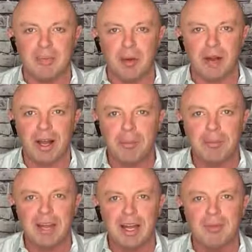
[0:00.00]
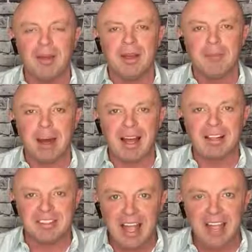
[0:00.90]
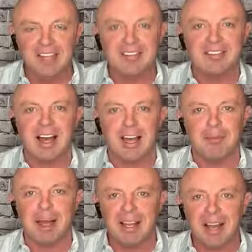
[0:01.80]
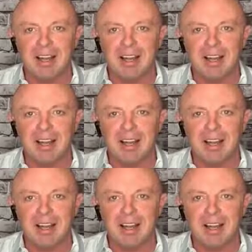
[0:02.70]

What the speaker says: but we're helping them by staying inside, by not